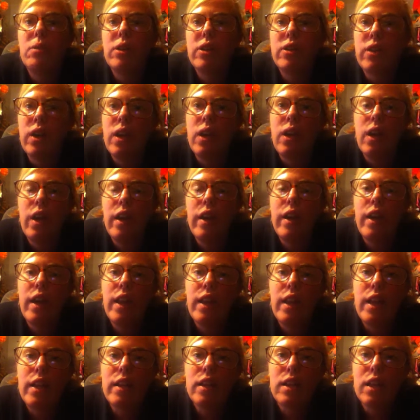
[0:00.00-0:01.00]
because I
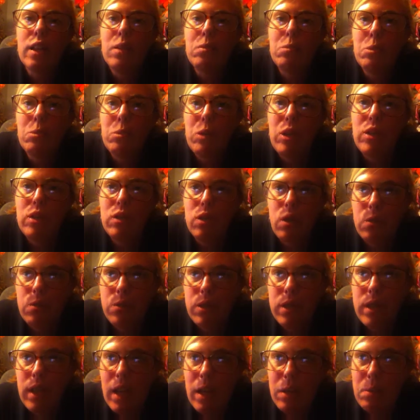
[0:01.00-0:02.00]
like to limit myself
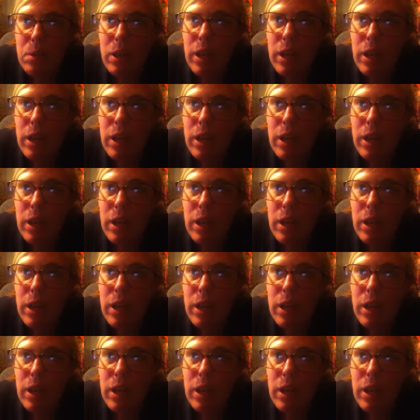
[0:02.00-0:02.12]
to 10